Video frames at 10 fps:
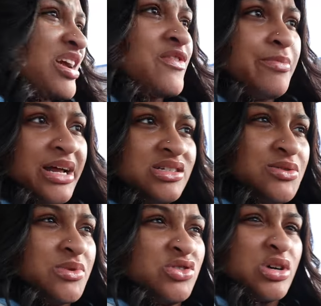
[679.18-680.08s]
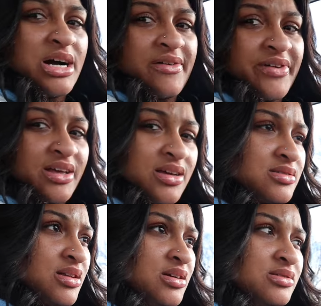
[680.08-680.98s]
Everybody just wanna drive
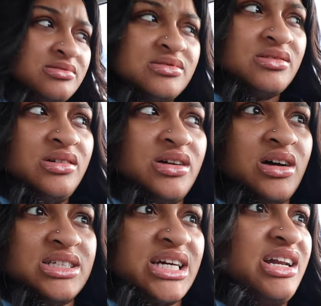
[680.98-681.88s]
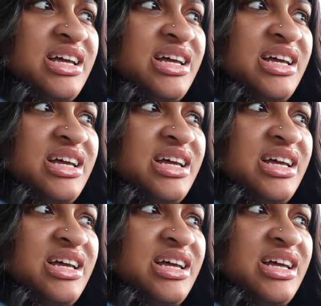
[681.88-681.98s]
fast. Like,